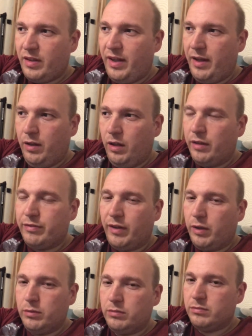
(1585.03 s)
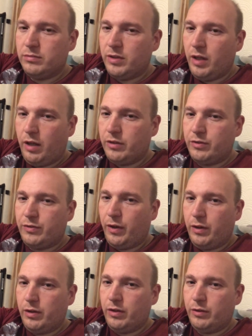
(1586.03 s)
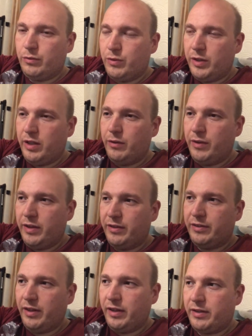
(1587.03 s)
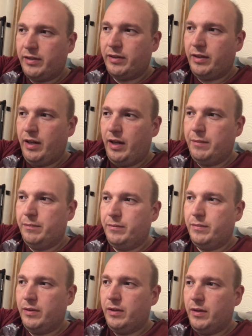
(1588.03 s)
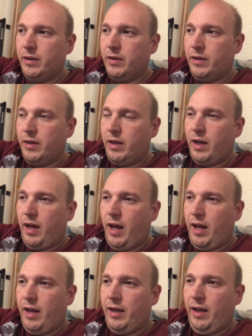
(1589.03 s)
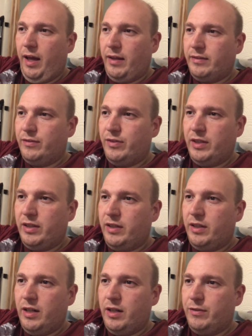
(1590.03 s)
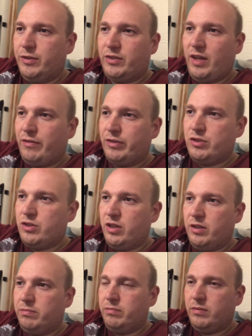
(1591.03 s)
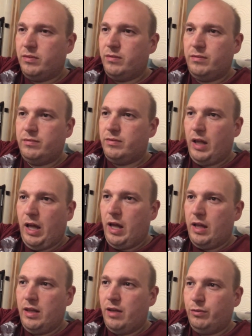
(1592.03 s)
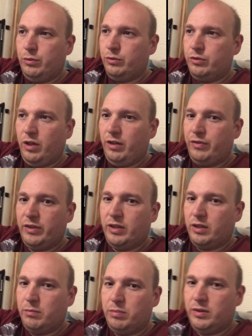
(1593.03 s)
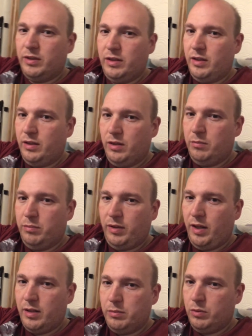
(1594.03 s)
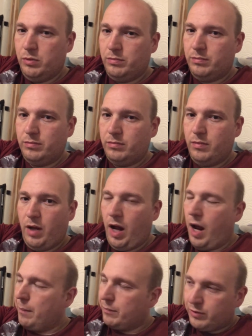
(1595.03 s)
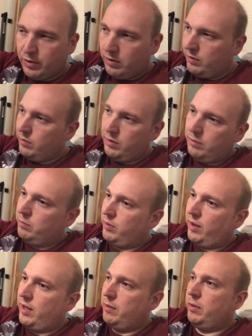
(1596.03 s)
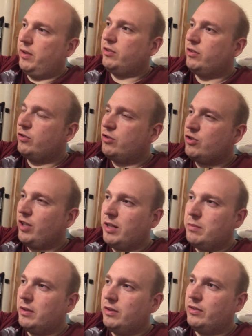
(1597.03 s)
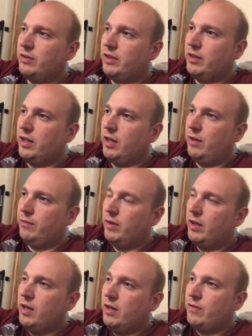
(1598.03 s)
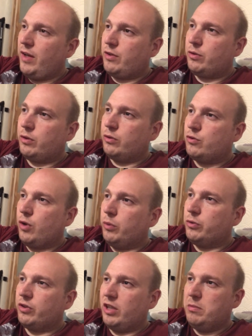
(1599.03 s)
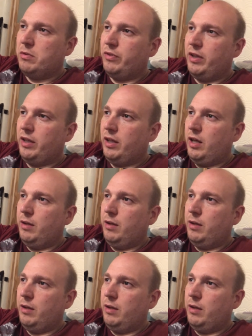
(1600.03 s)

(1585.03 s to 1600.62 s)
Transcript: ill I felt. I just felt really, really sick. And the scavenger levels, I think, are completely unplayable. Absolutely unplayable. And it's such a shame, because the actual control scheme of it